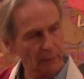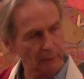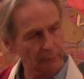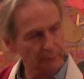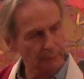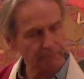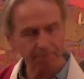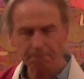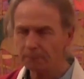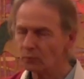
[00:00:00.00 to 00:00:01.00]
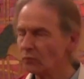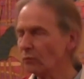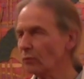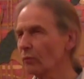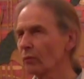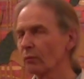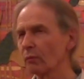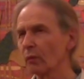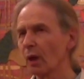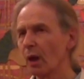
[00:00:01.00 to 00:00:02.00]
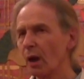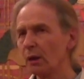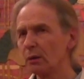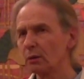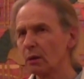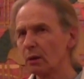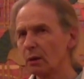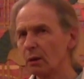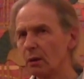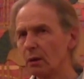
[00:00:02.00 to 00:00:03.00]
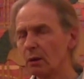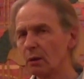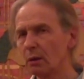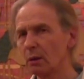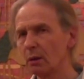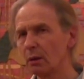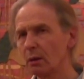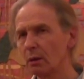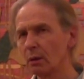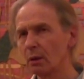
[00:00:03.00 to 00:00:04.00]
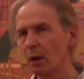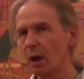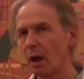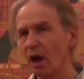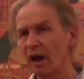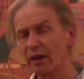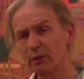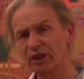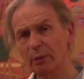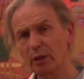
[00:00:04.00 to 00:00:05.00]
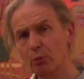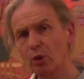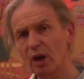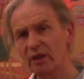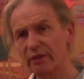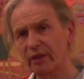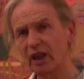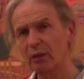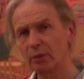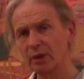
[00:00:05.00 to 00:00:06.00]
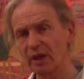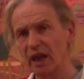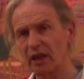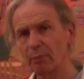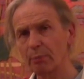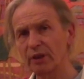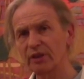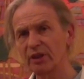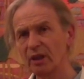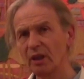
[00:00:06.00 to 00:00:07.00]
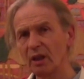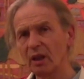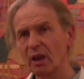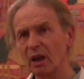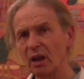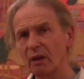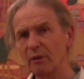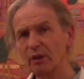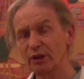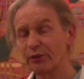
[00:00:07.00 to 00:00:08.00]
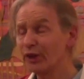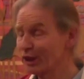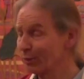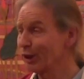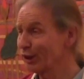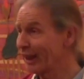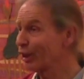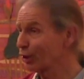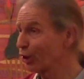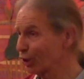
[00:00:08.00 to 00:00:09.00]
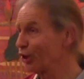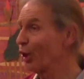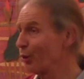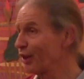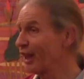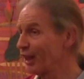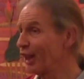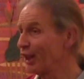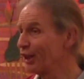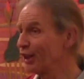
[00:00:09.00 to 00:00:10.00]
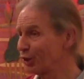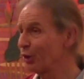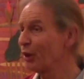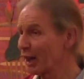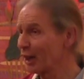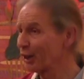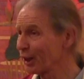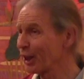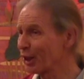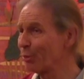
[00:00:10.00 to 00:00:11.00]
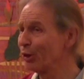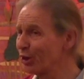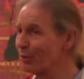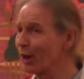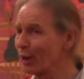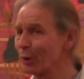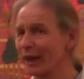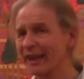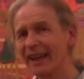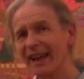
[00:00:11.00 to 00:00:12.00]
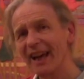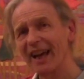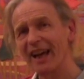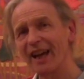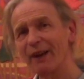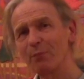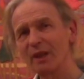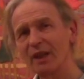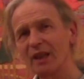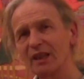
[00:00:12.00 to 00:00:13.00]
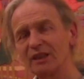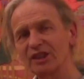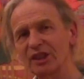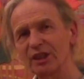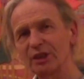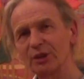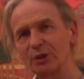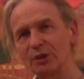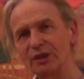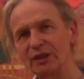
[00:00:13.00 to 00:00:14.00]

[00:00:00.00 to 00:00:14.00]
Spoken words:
that, or was it something more undefinable than that? I think it was something more undefinable than that, but he was the first person I got to know in the Triratna community, by the way. So, what